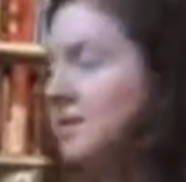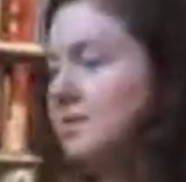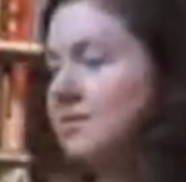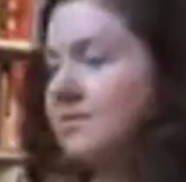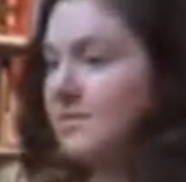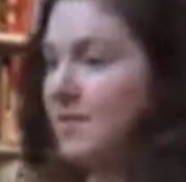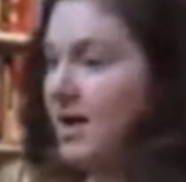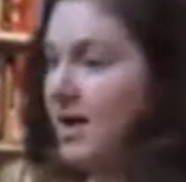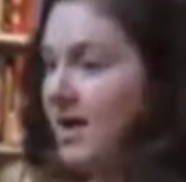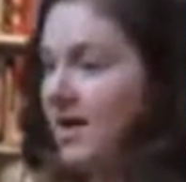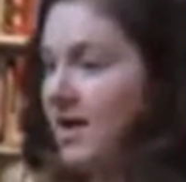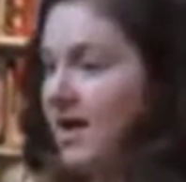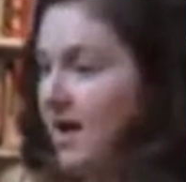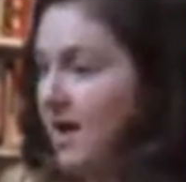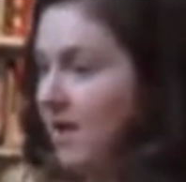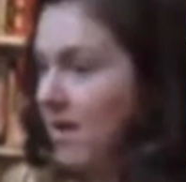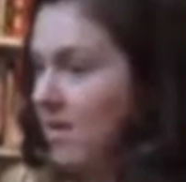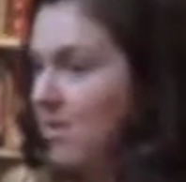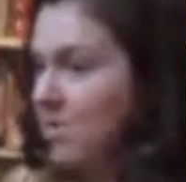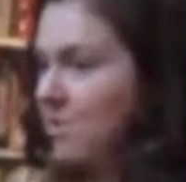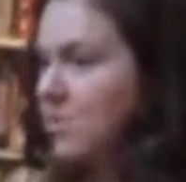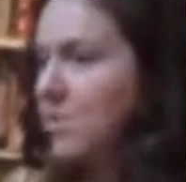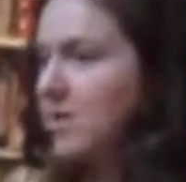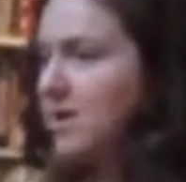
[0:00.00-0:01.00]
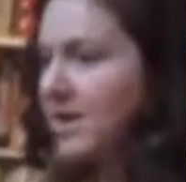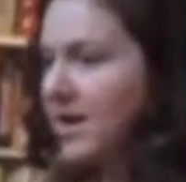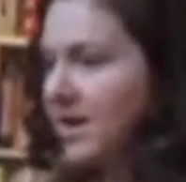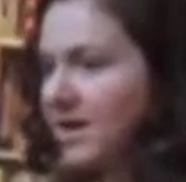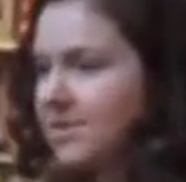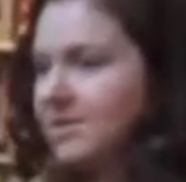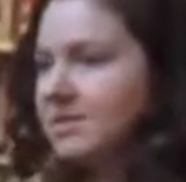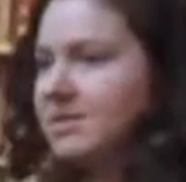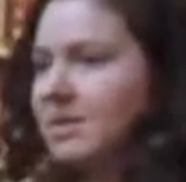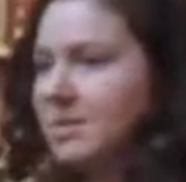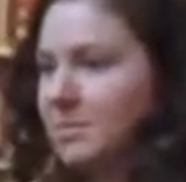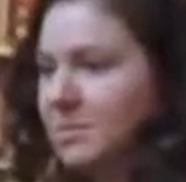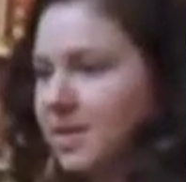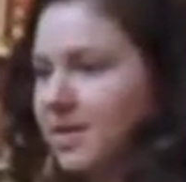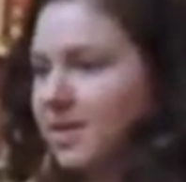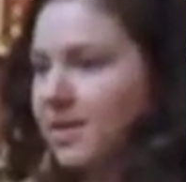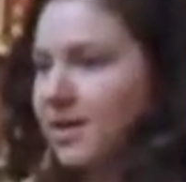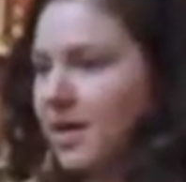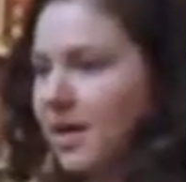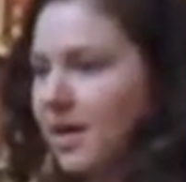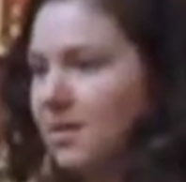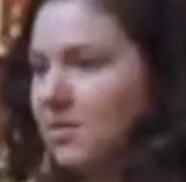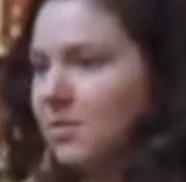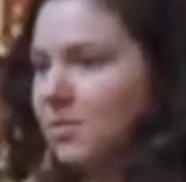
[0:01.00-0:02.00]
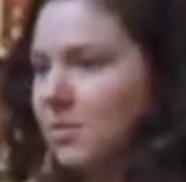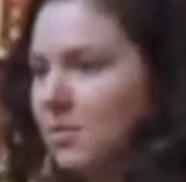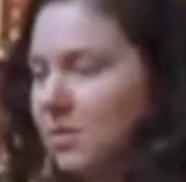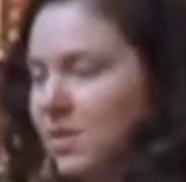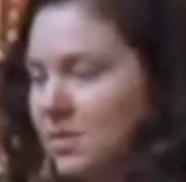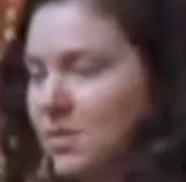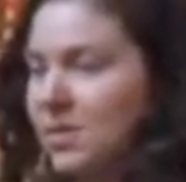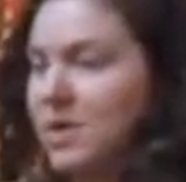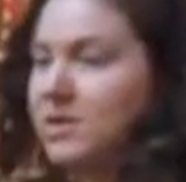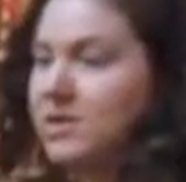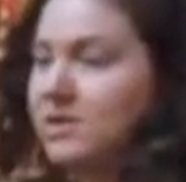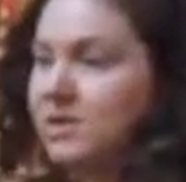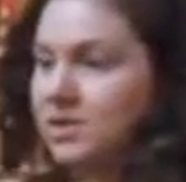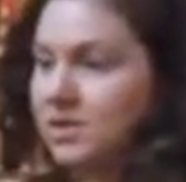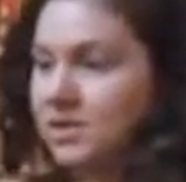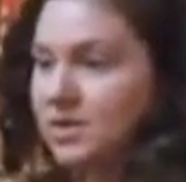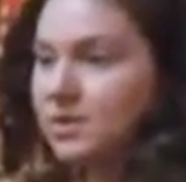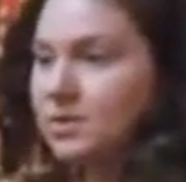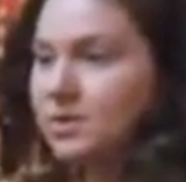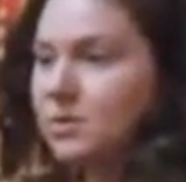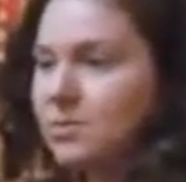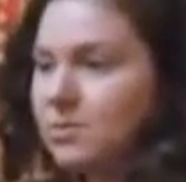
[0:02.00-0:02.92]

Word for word: of right now, but that is something that we want to do.